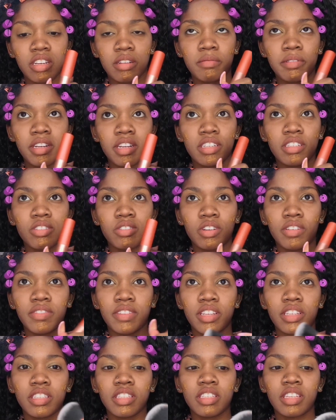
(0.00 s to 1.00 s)
I'm not sure if
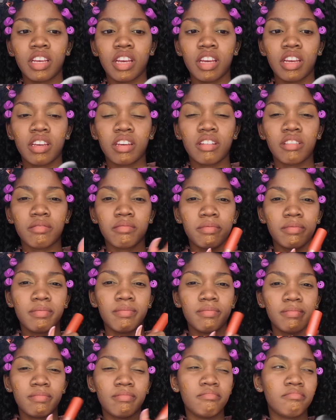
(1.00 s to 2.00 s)
this is like,
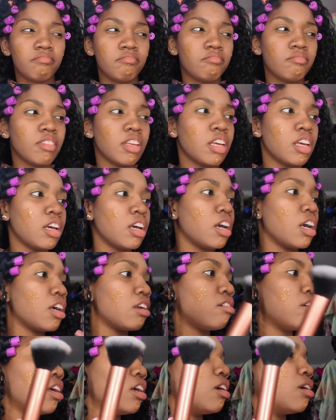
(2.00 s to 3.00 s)
I
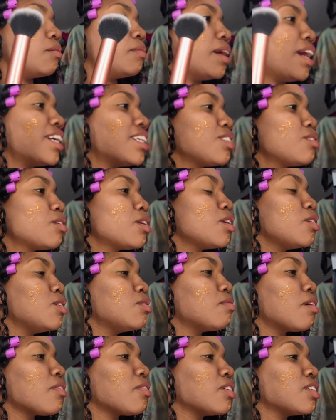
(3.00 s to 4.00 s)
don't know, but I just want to
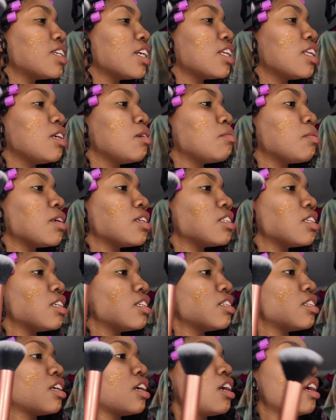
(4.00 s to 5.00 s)
use my Real Technique
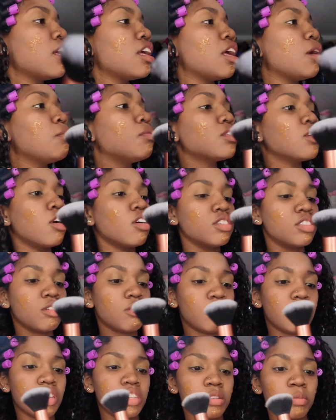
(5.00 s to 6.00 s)
brushes. It was
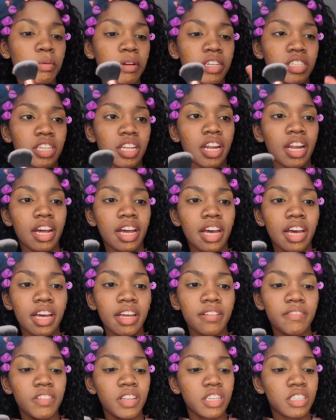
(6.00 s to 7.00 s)
also this brush that I
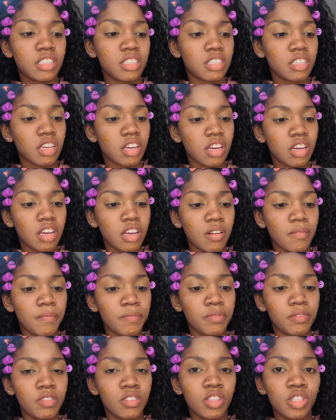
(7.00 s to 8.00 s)
had, this
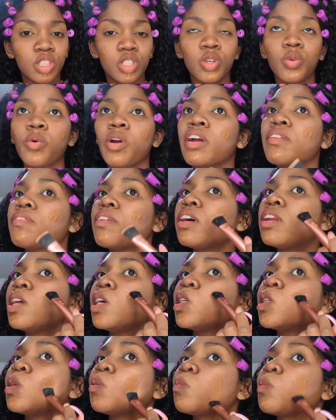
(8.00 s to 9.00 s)
square
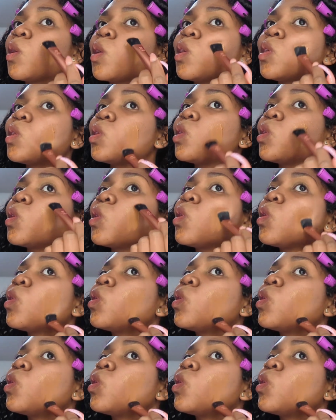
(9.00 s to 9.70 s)
foundation brush.